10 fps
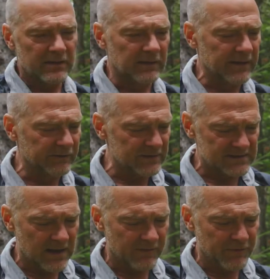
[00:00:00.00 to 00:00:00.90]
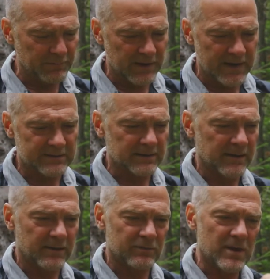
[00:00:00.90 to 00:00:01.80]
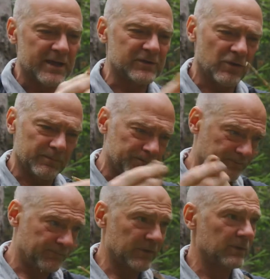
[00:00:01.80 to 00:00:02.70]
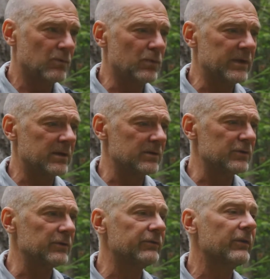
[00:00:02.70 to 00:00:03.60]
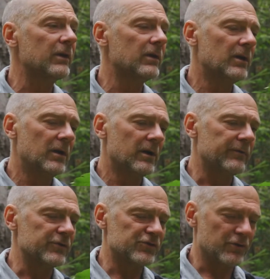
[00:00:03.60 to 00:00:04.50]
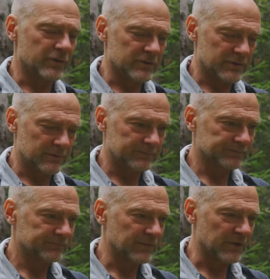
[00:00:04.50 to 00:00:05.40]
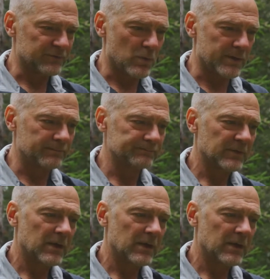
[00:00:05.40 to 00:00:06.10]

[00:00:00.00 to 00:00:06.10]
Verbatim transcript: The leaves itself, the plant, and the rhizome we can use for sure. So there's one.